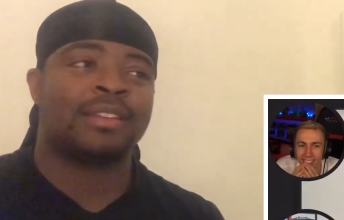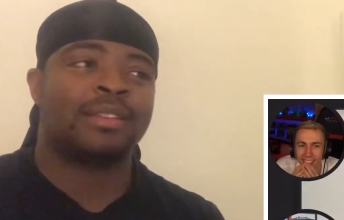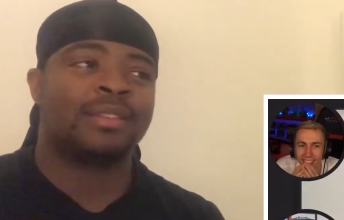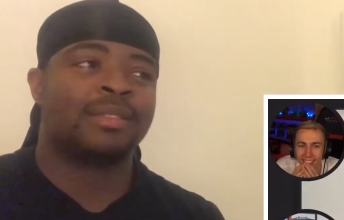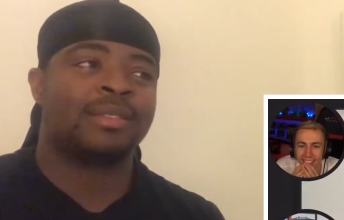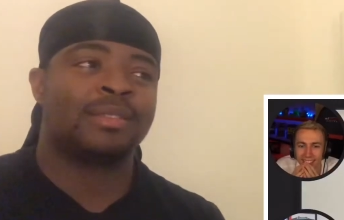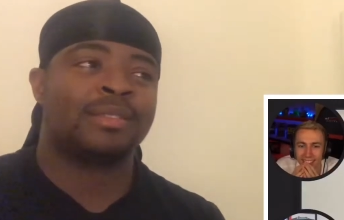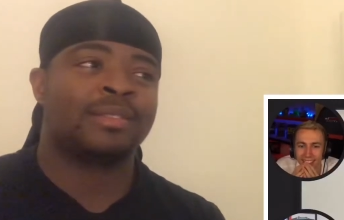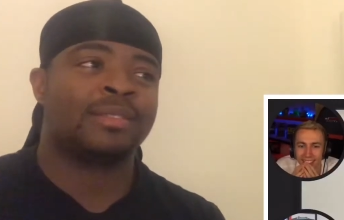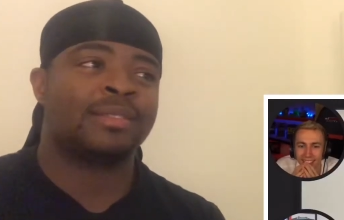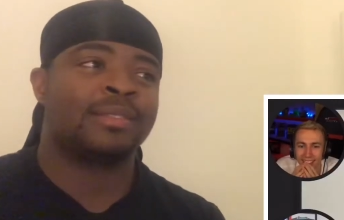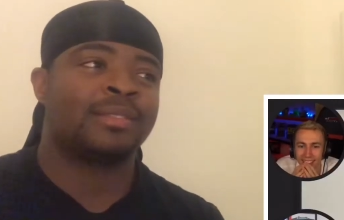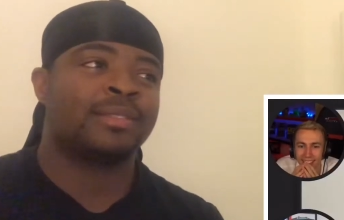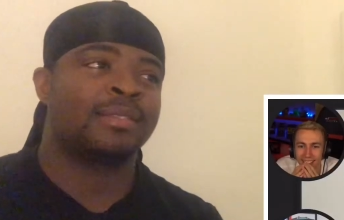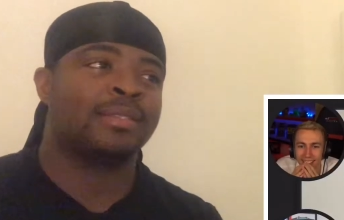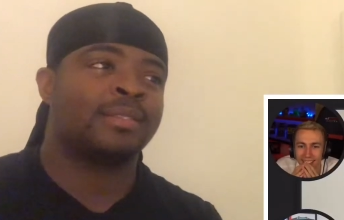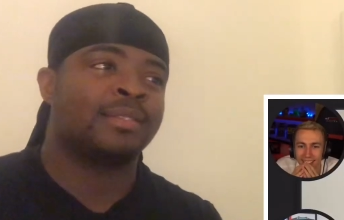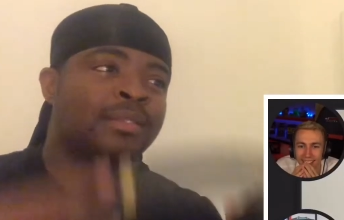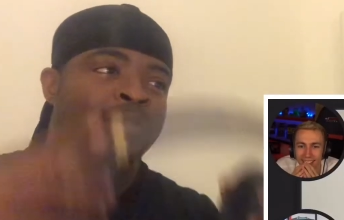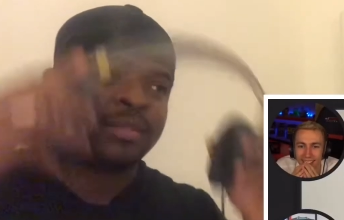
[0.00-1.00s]
Speaker 1: feel it.
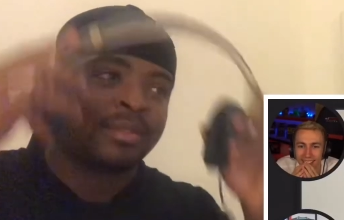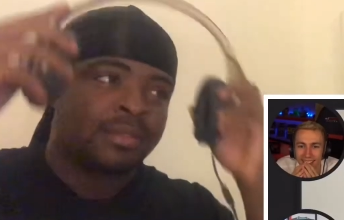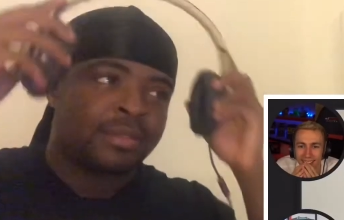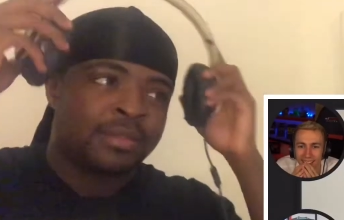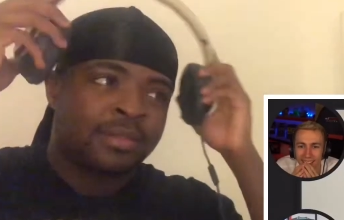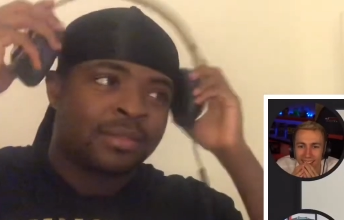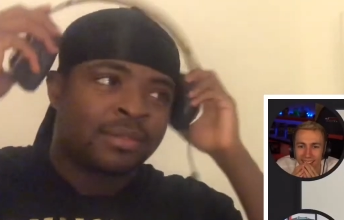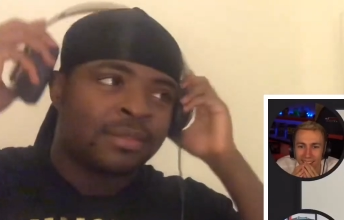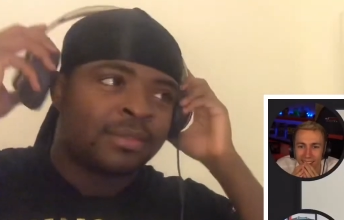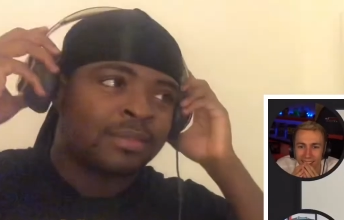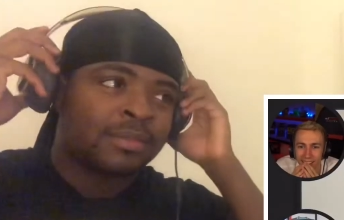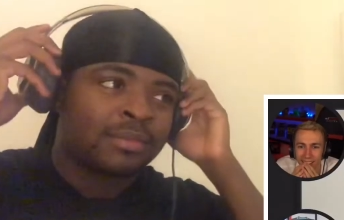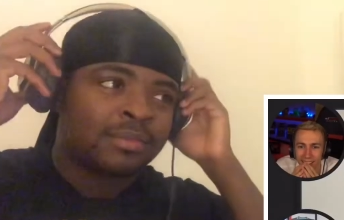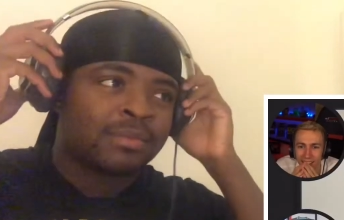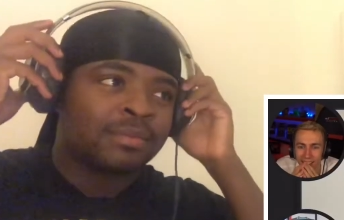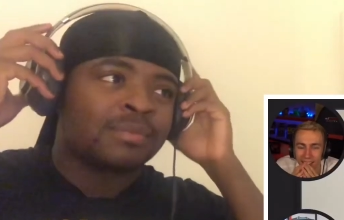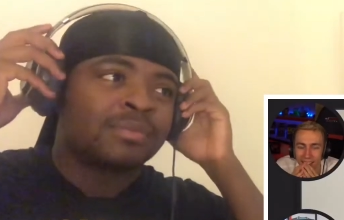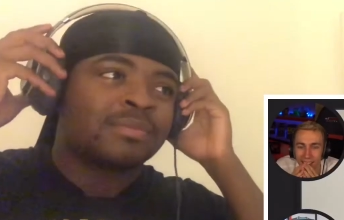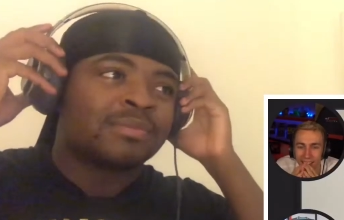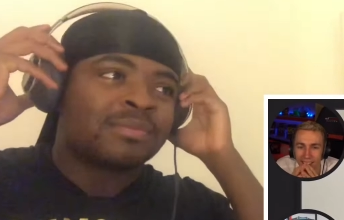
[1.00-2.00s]
I feel like
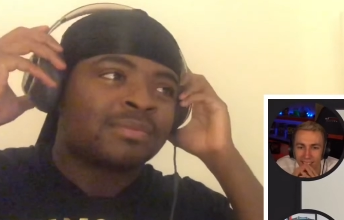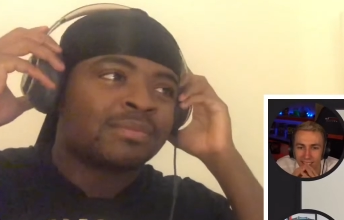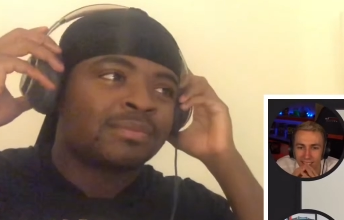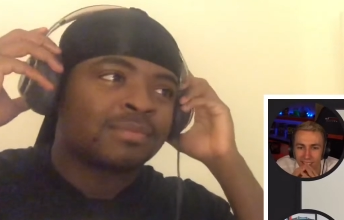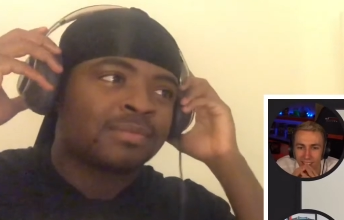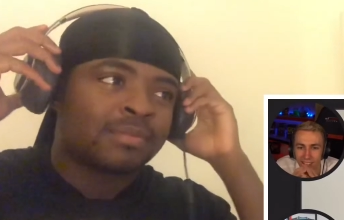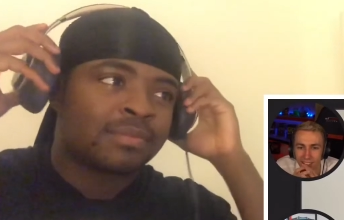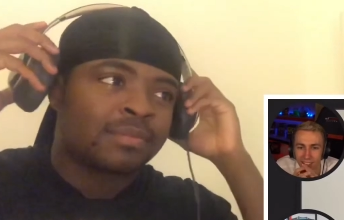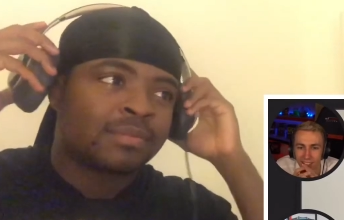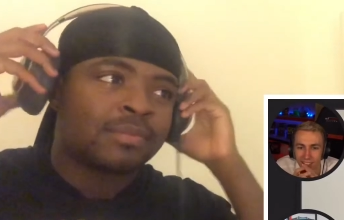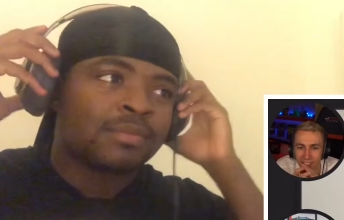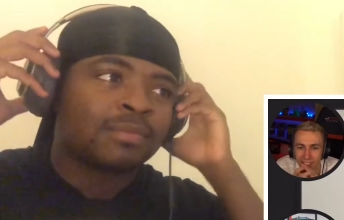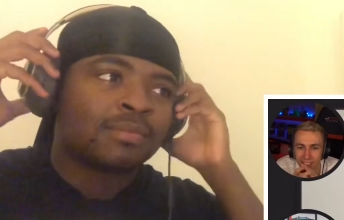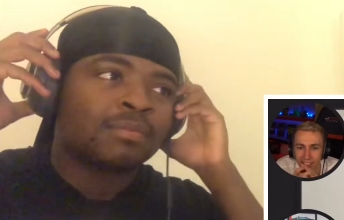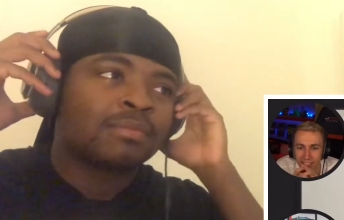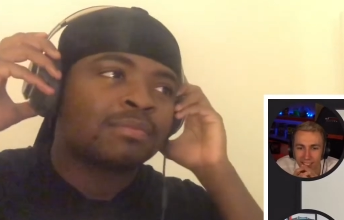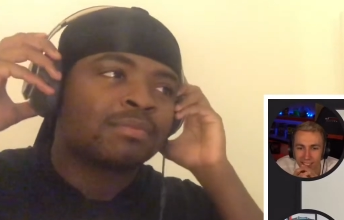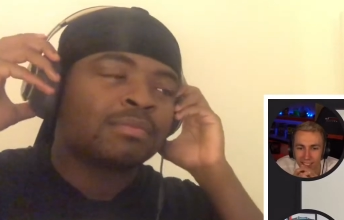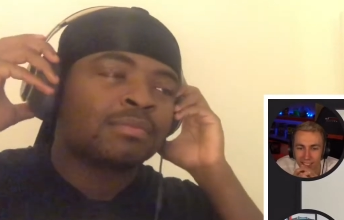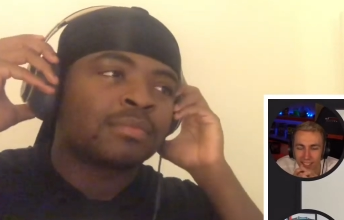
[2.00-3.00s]
thing, certain things are...
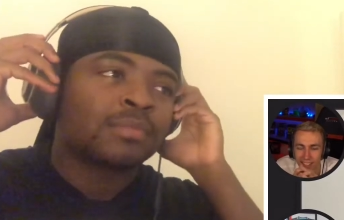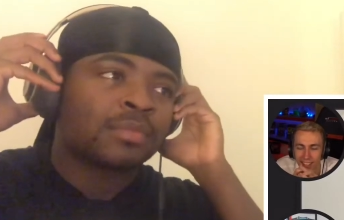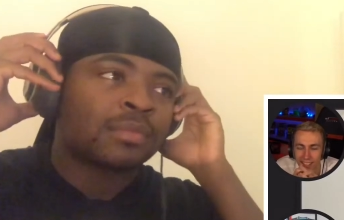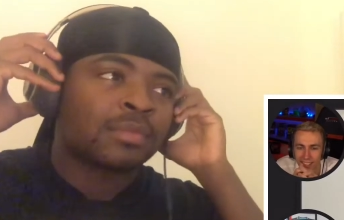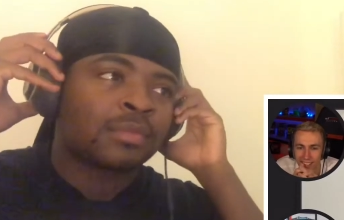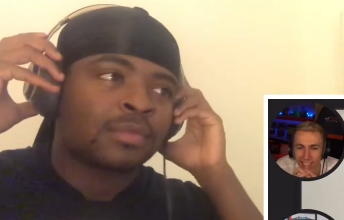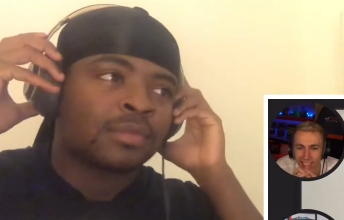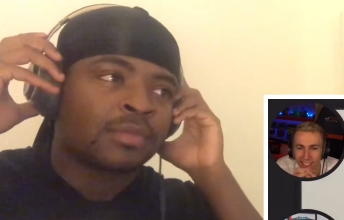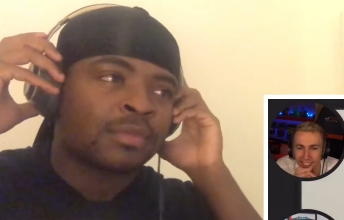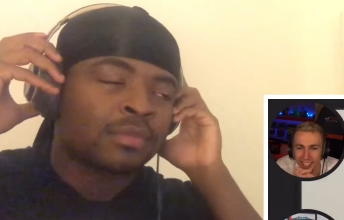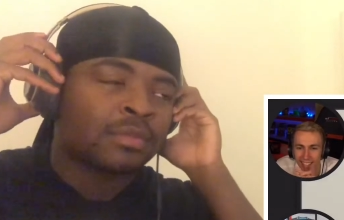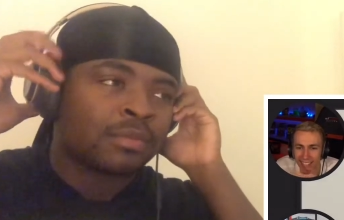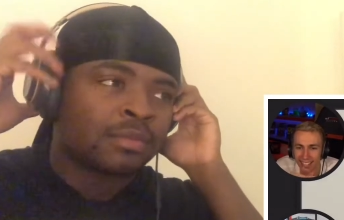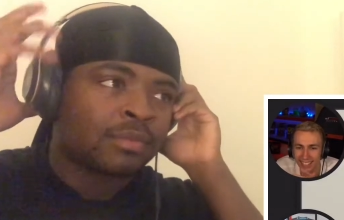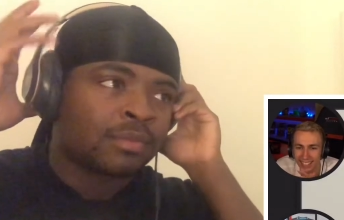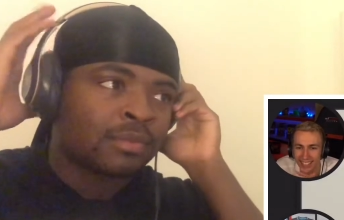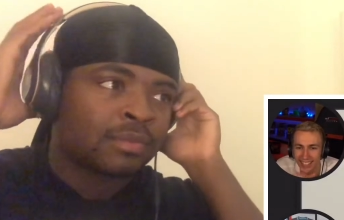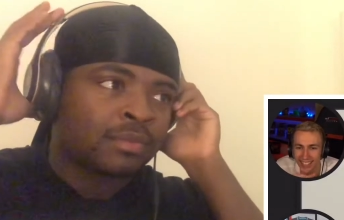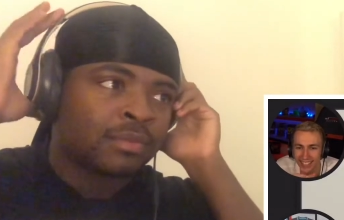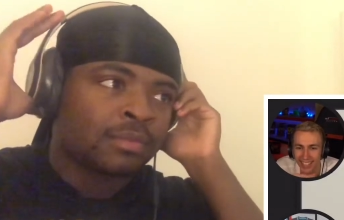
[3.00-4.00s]

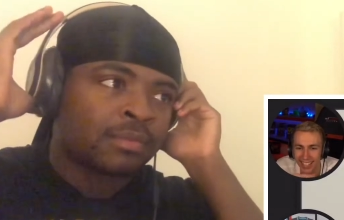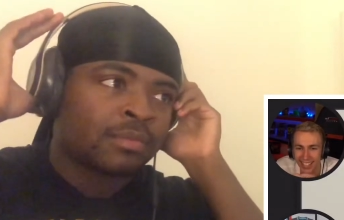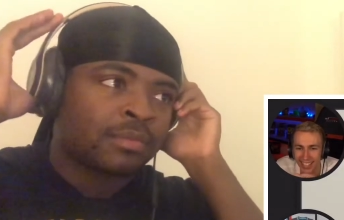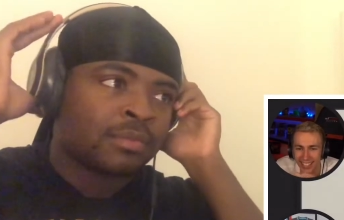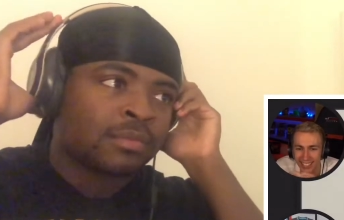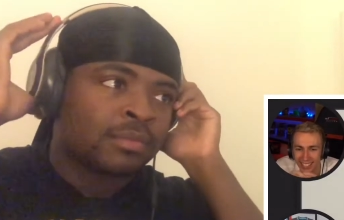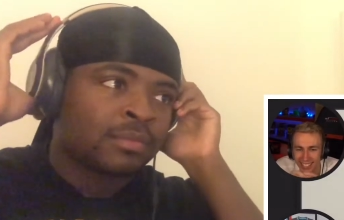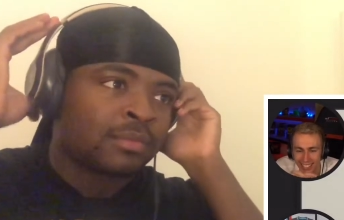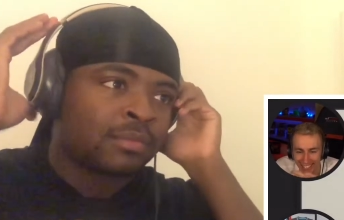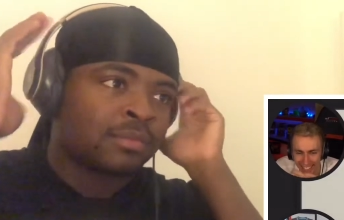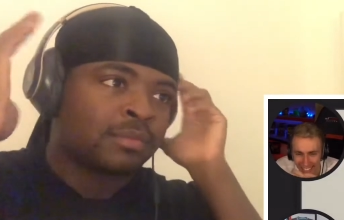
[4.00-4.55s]
Oh, that's, that's, oh. that's,